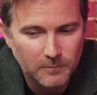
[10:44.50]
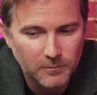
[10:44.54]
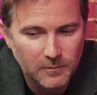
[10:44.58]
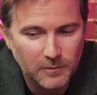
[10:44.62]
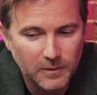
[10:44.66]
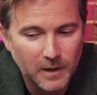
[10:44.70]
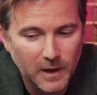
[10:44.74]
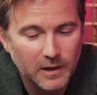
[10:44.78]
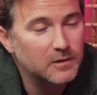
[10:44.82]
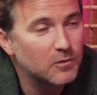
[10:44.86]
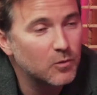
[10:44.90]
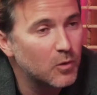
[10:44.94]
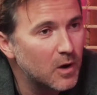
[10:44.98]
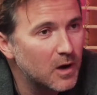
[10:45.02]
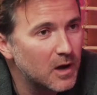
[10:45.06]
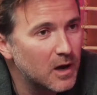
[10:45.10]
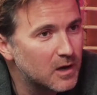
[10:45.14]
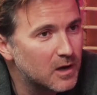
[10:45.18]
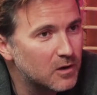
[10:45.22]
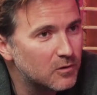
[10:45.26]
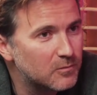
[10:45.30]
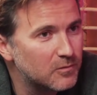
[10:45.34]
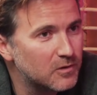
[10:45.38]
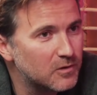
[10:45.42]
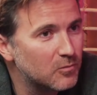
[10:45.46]
That's why
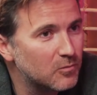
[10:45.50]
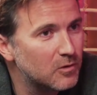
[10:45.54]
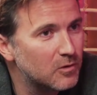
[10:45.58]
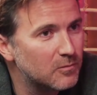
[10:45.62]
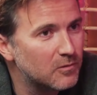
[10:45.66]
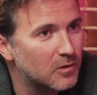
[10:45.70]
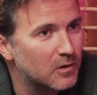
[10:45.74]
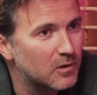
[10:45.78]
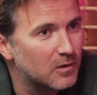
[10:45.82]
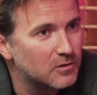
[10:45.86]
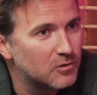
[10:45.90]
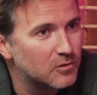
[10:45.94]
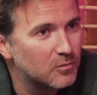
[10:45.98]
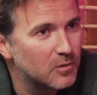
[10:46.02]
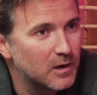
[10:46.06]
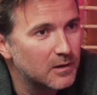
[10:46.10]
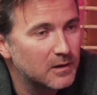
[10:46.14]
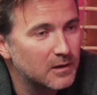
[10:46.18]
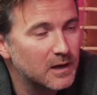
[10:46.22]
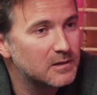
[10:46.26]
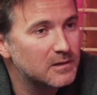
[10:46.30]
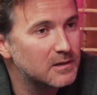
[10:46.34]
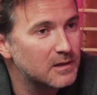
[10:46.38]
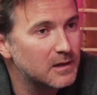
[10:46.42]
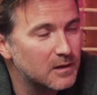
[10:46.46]
I often refer to it
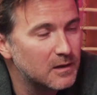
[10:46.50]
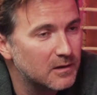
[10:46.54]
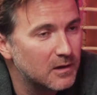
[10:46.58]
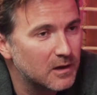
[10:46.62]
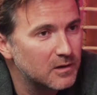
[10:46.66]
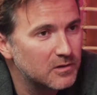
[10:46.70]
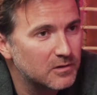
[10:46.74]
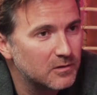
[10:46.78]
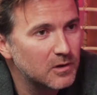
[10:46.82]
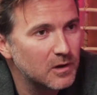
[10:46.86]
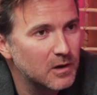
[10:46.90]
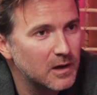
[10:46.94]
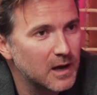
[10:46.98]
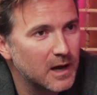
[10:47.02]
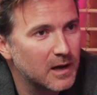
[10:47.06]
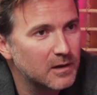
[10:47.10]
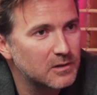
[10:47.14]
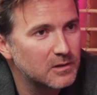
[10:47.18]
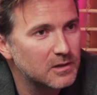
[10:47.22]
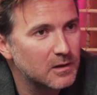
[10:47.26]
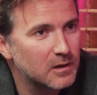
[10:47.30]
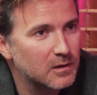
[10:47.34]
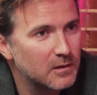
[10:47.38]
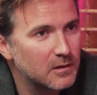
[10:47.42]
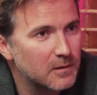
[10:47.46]
as an industrial
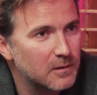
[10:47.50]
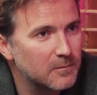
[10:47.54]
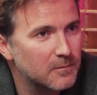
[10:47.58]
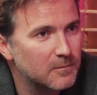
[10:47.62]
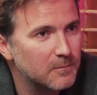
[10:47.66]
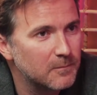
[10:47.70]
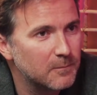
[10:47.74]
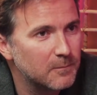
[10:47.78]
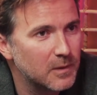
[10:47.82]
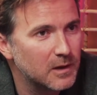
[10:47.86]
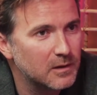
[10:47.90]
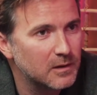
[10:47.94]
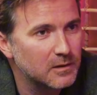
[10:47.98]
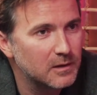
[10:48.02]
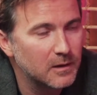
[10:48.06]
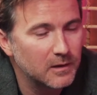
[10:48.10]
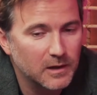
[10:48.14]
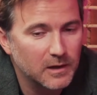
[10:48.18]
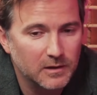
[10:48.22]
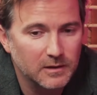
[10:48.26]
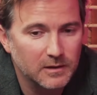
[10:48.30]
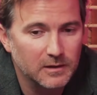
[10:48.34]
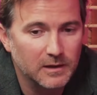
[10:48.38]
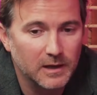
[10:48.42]
accident, because it doesn't